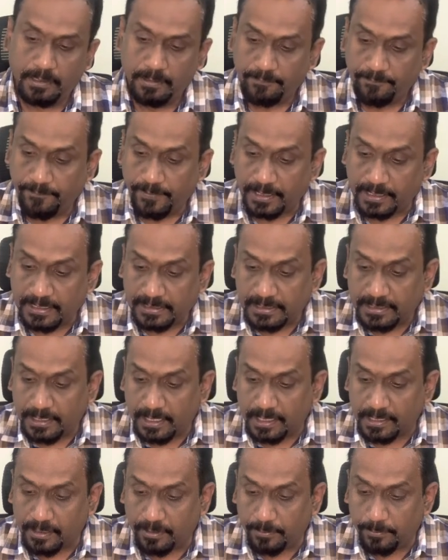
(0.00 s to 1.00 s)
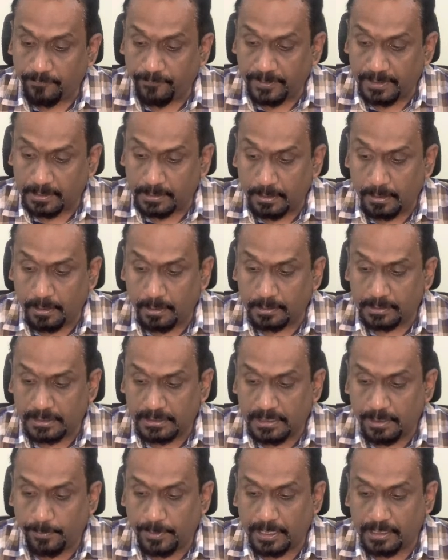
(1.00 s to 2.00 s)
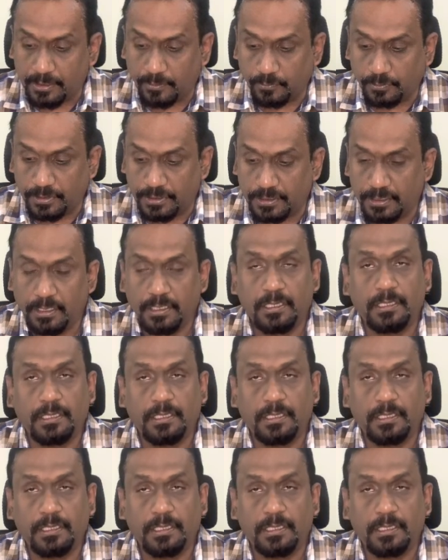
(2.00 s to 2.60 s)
For customer accounts,